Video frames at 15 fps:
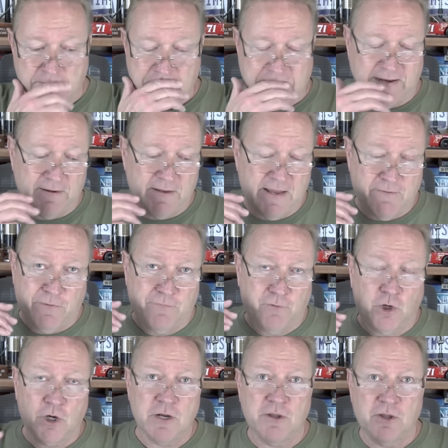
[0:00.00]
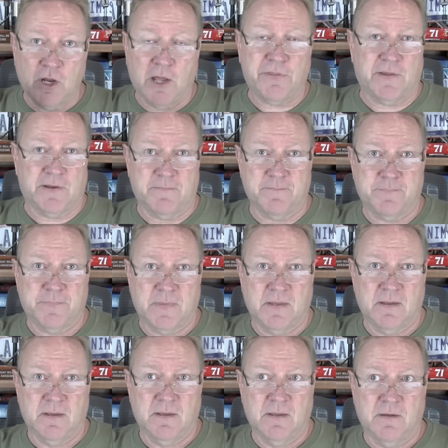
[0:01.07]
And if we've learned nothing
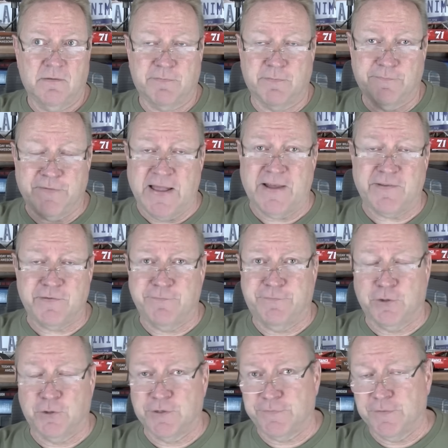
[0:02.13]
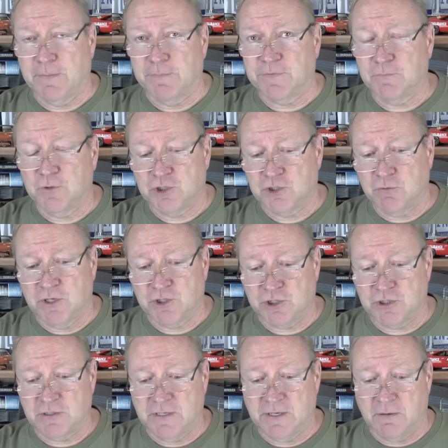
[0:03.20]
from Fast and Furious films, which,
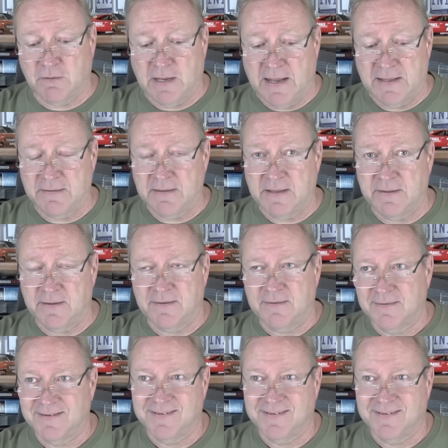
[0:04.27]
which you know, I, that,